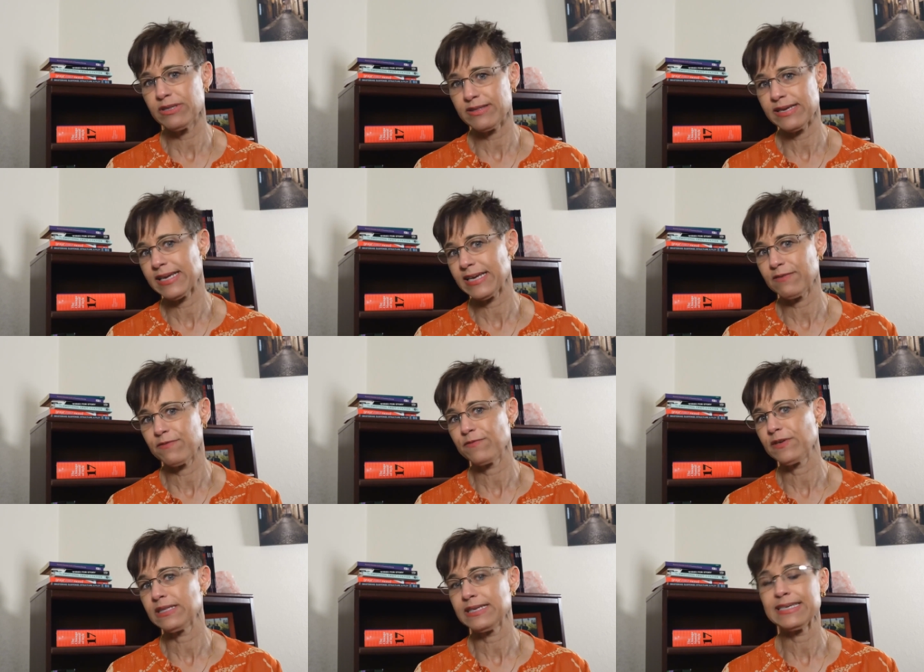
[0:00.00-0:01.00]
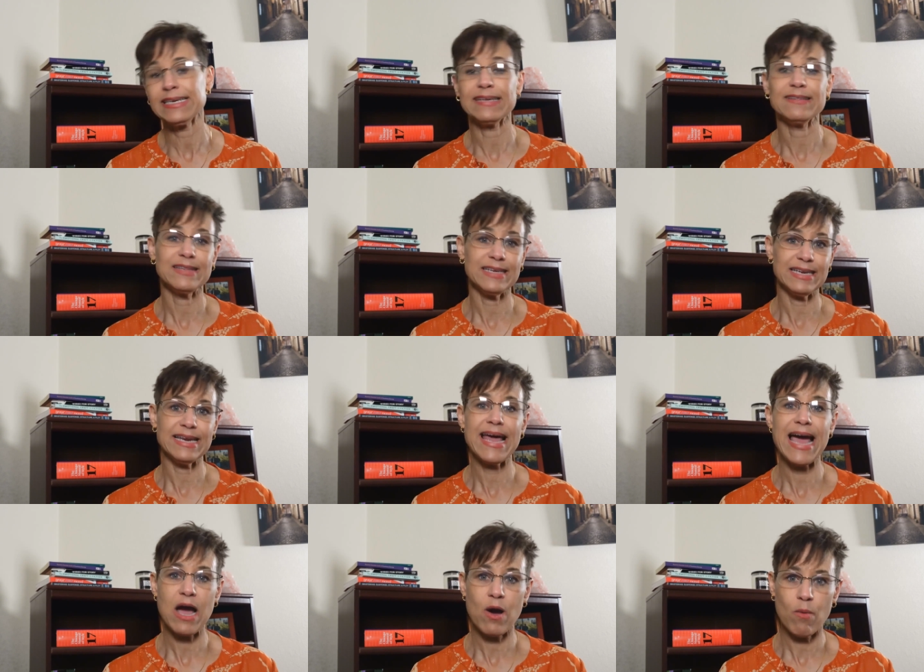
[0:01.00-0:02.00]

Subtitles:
thinking, feeling in the now